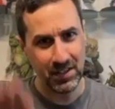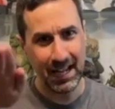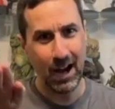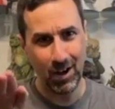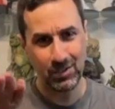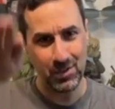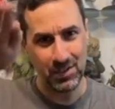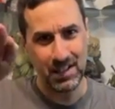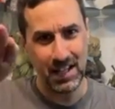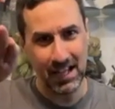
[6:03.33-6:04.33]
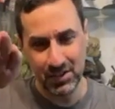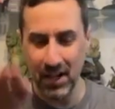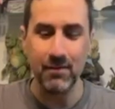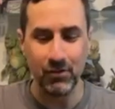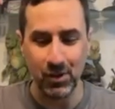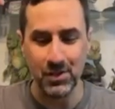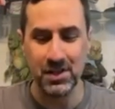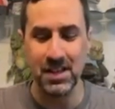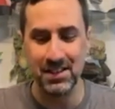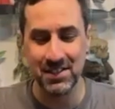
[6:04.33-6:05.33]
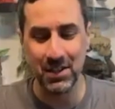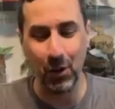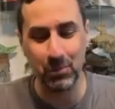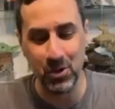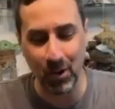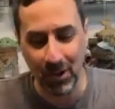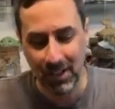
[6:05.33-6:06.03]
of the character. The sketch came first, and then the sculpture.